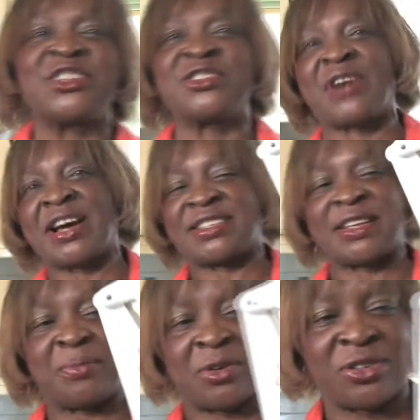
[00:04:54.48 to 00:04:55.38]
the
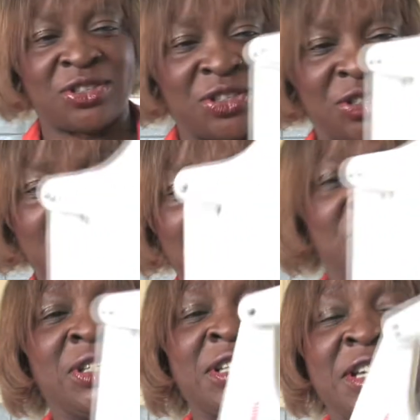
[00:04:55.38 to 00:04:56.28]
ricer because
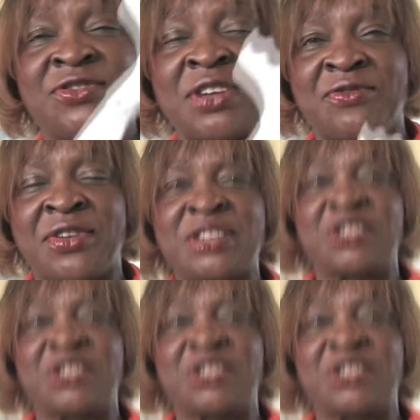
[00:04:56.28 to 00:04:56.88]
it gives you a very